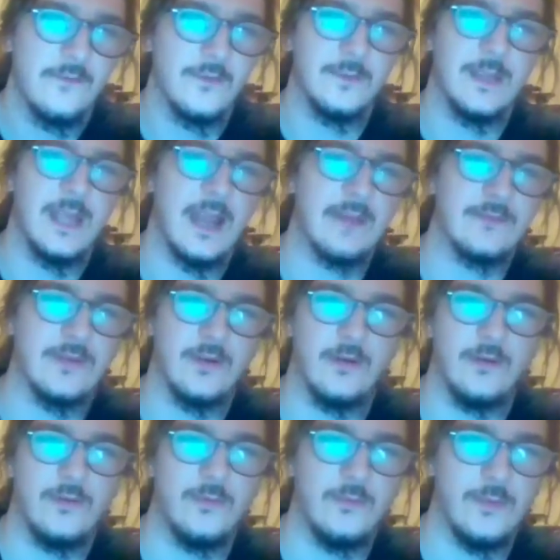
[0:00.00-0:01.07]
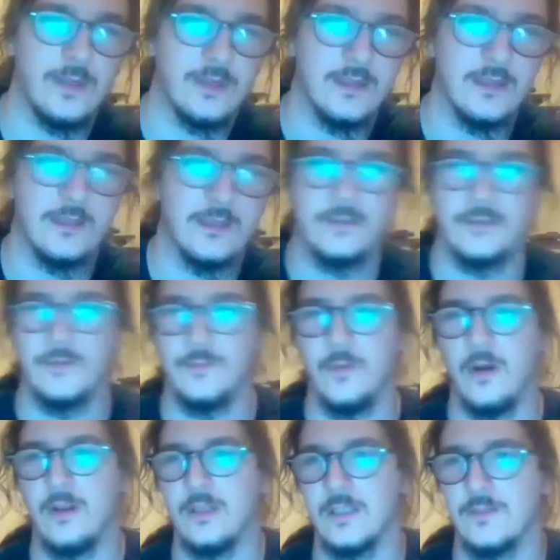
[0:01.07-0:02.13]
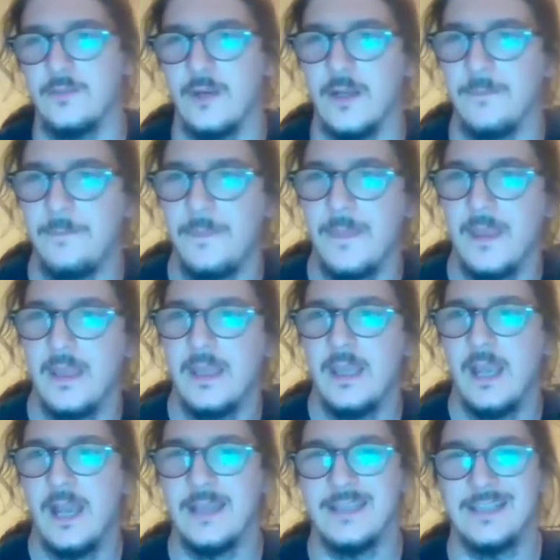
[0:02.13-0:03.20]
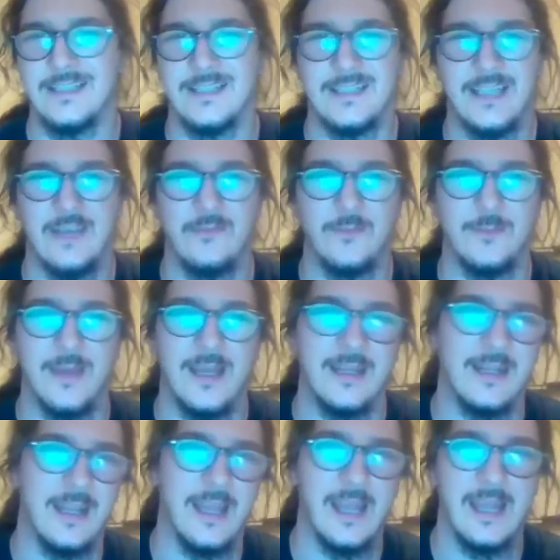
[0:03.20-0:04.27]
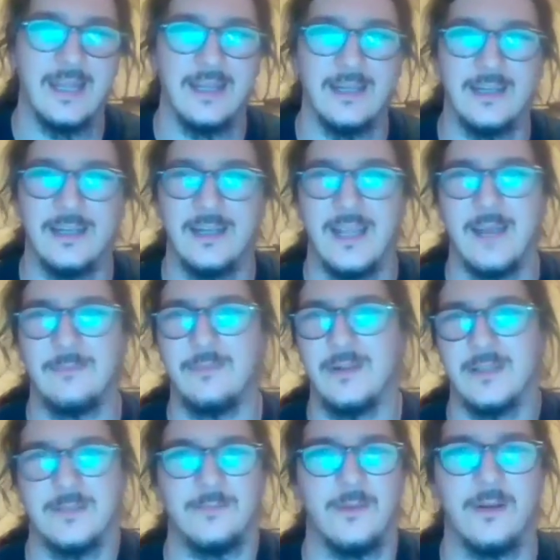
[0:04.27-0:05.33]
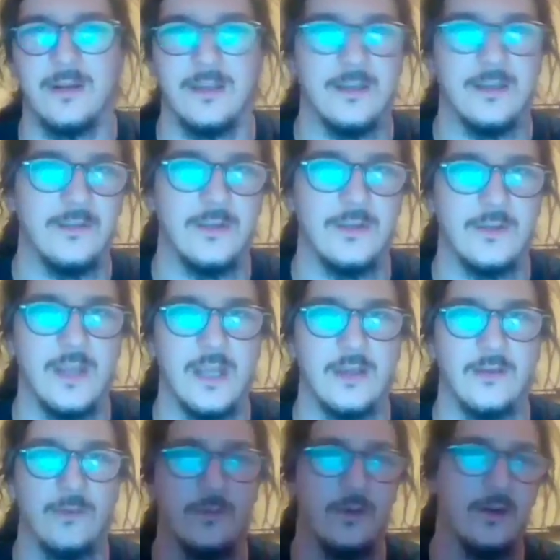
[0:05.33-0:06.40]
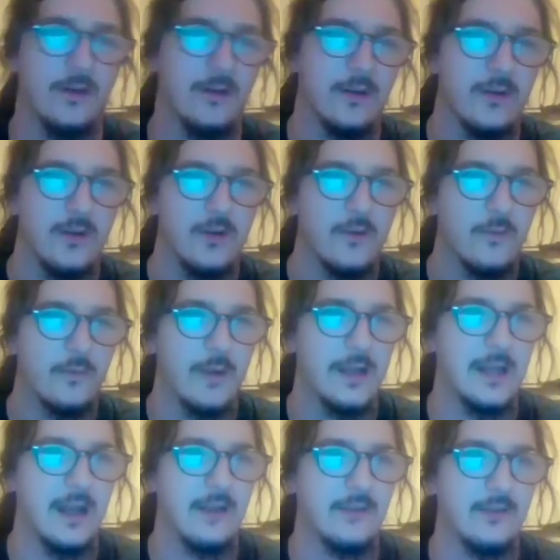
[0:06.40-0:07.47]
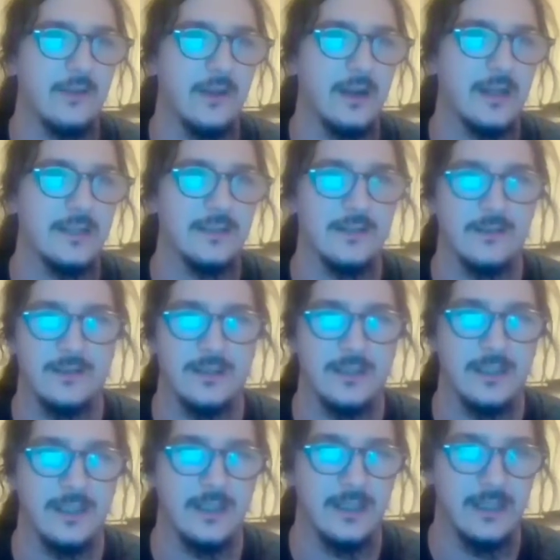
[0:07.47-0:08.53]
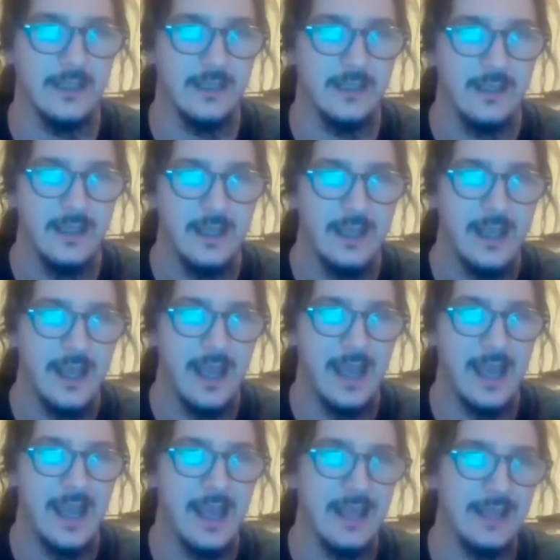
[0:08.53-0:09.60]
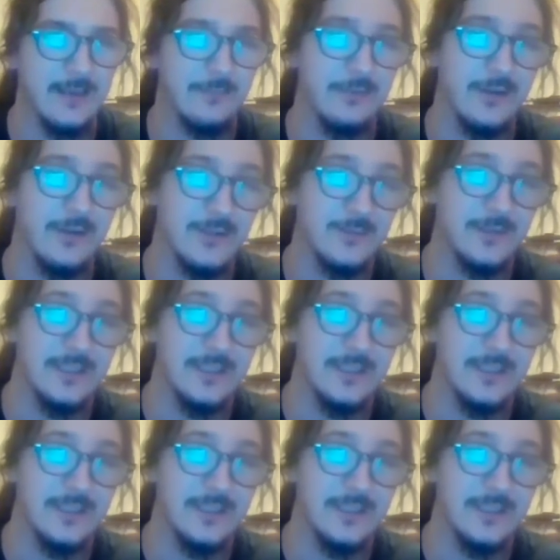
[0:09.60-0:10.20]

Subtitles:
for me, I have to go with Dumont in this fight. I think it's a safer bet, and at plus money, you can't go wrong. Right now, the lines are sitting at a plus